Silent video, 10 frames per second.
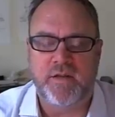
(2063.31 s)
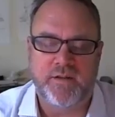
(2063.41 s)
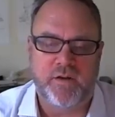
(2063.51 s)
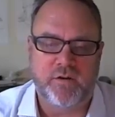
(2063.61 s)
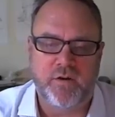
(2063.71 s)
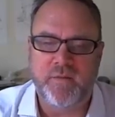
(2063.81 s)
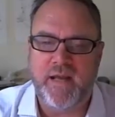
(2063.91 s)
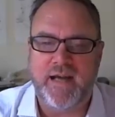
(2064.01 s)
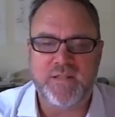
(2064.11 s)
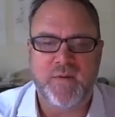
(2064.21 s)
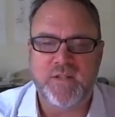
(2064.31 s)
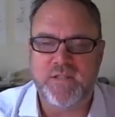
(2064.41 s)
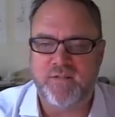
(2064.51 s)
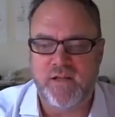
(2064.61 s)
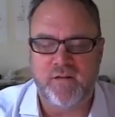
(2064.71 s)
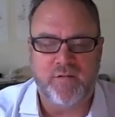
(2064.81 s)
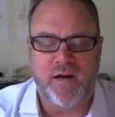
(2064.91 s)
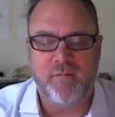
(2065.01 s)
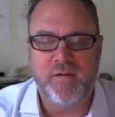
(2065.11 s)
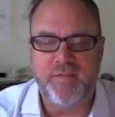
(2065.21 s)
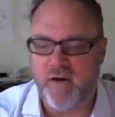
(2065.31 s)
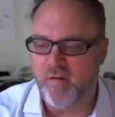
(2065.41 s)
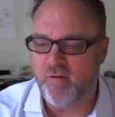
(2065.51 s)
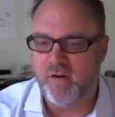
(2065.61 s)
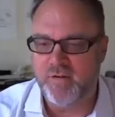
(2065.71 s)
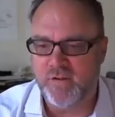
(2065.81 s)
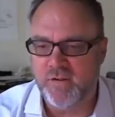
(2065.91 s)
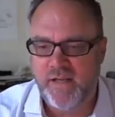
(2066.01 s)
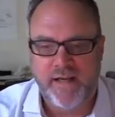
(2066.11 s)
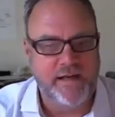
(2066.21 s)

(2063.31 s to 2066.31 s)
And there are going to be aspects of any environment that are volatile